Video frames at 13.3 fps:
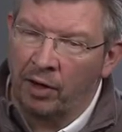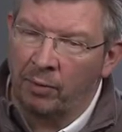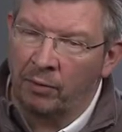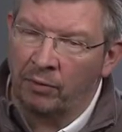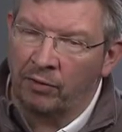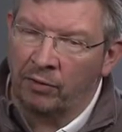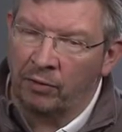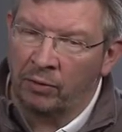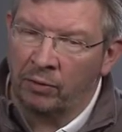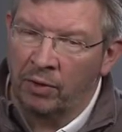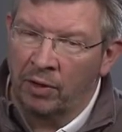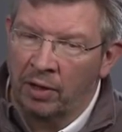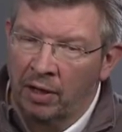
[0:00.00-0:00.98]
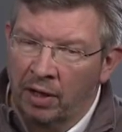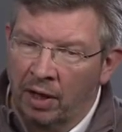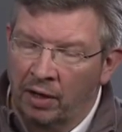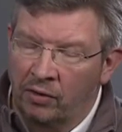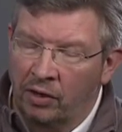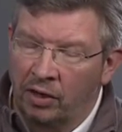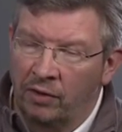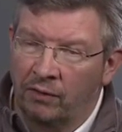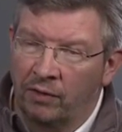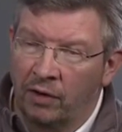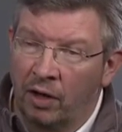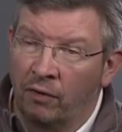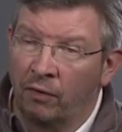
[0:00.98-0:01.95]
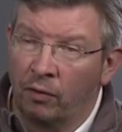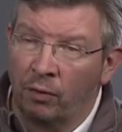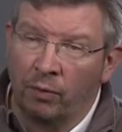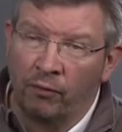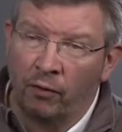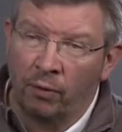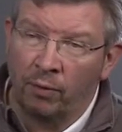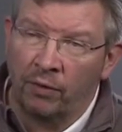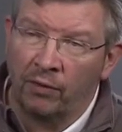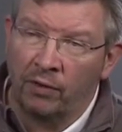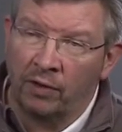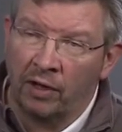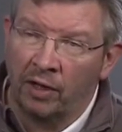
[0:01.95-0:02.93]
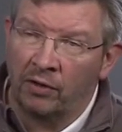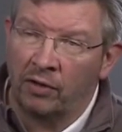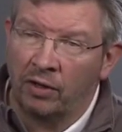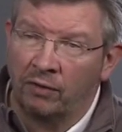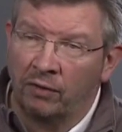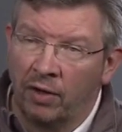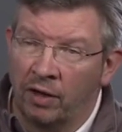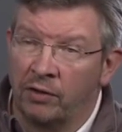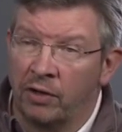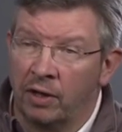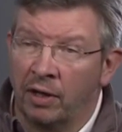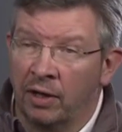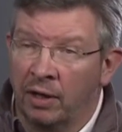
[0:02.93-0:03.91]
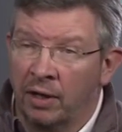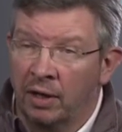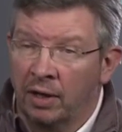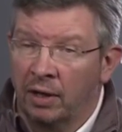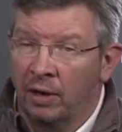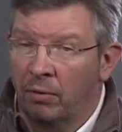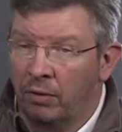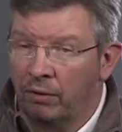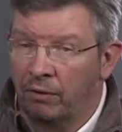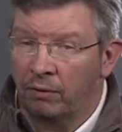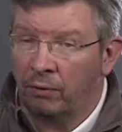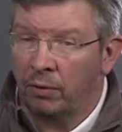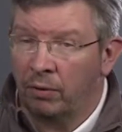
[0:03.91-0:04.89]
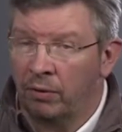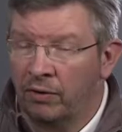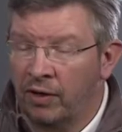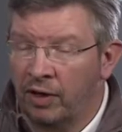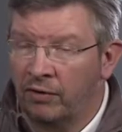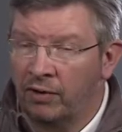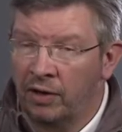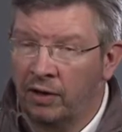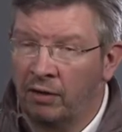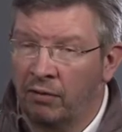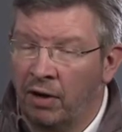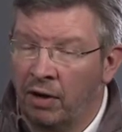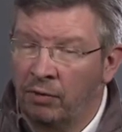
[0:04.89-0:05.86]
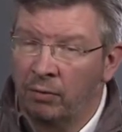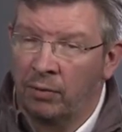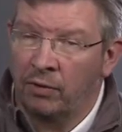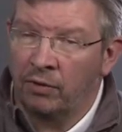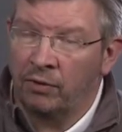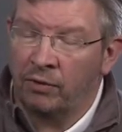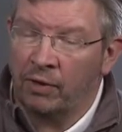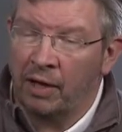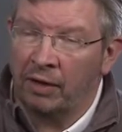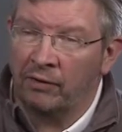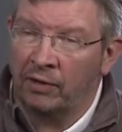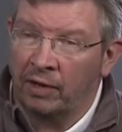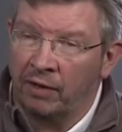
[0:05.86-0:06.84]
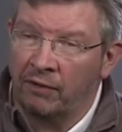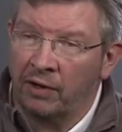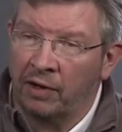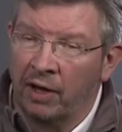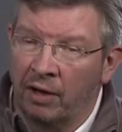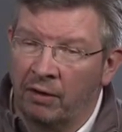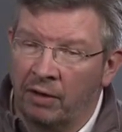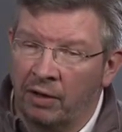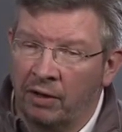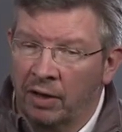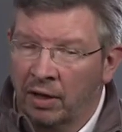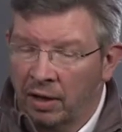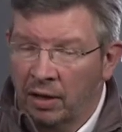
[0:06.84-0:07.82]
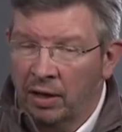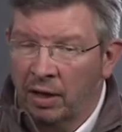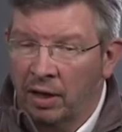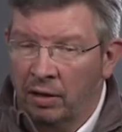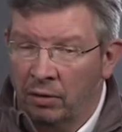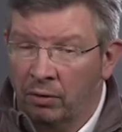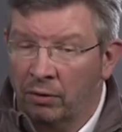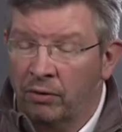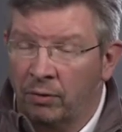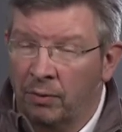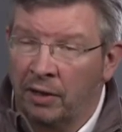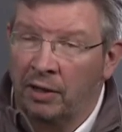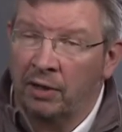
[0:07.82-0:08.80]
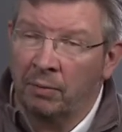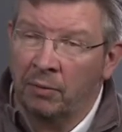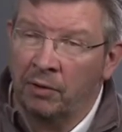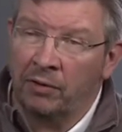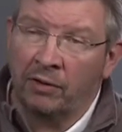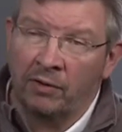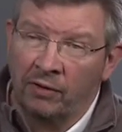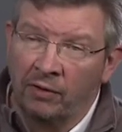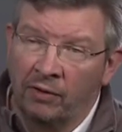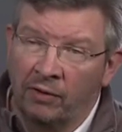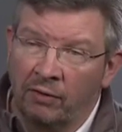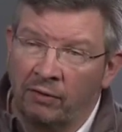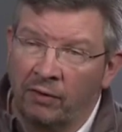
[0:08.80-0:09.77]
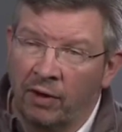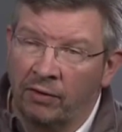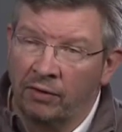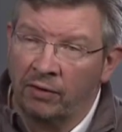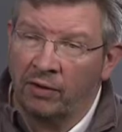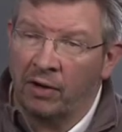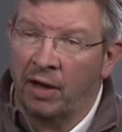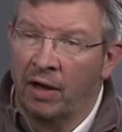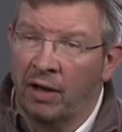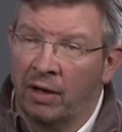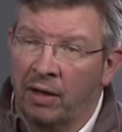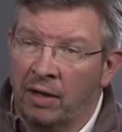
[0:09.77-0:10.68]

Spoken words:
able to achieve the overall performance that they achieved last year. We were testing in Jerez with the 2011 car, and it looked to be the most consistent and fastest car